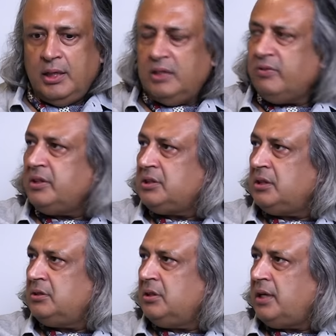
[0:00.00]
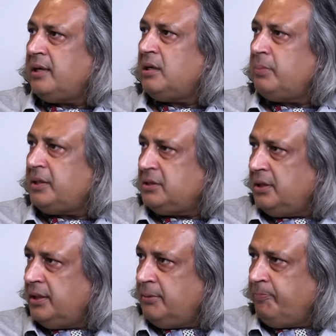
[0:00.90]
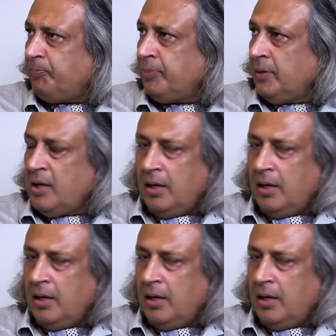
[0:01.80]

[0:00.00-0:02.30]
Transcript: infrastructure and capacity. Yes,